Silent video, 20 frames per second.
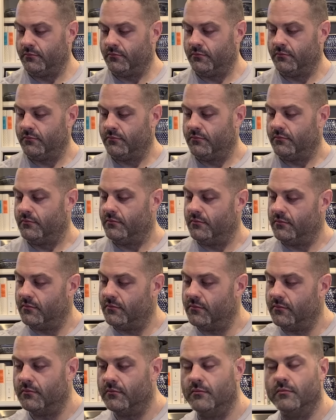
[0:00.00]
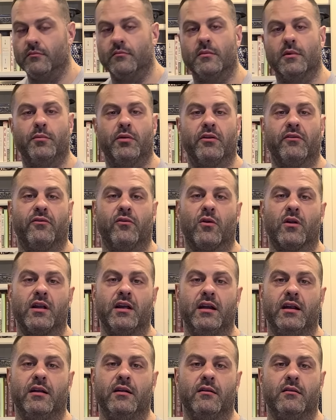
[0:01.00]
I'm gonna put a
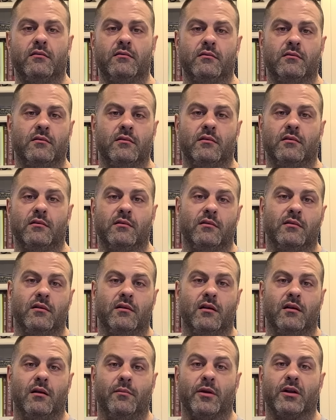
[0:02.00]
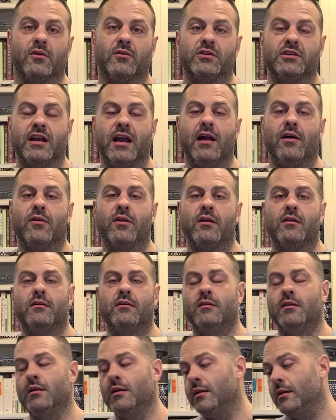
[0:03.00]
fork in here. I'm gonna go shower,
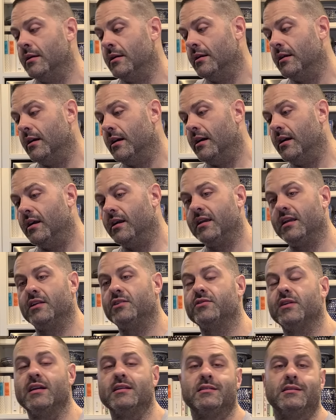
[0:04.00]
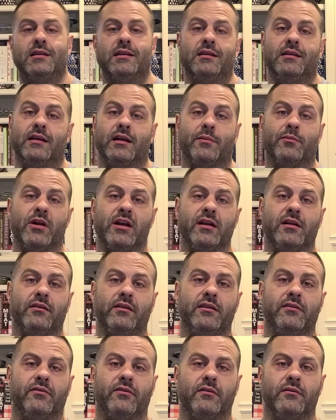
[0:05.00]
uh, get dressed, and I'm ready to
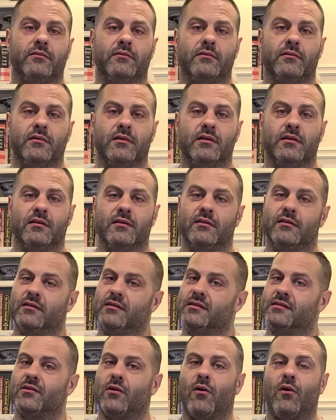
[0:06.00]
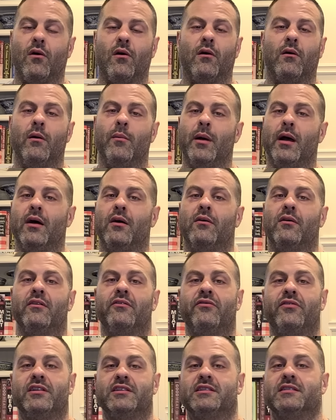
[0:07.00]
leave. It's all about
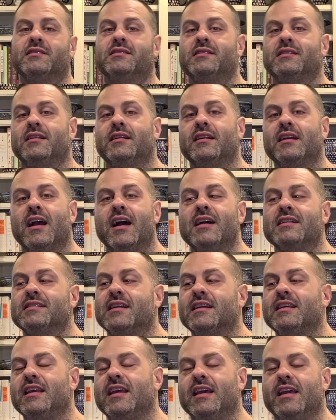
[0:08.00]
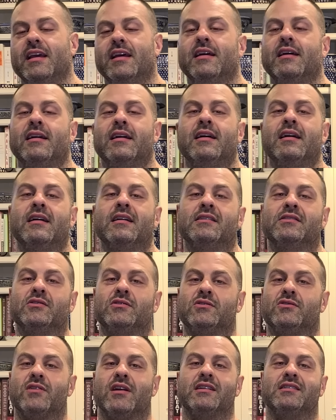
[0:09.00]
efficiency. Guys, I can't
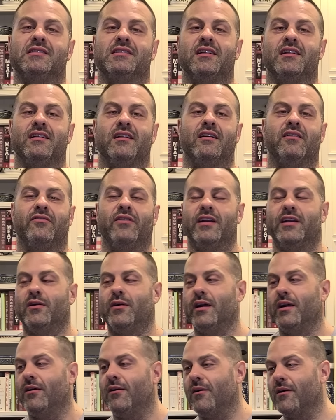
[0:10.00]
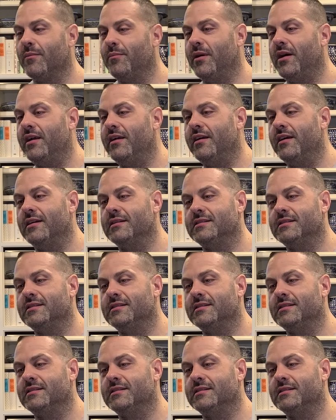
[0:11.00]
stress it enough. I know I harp on it.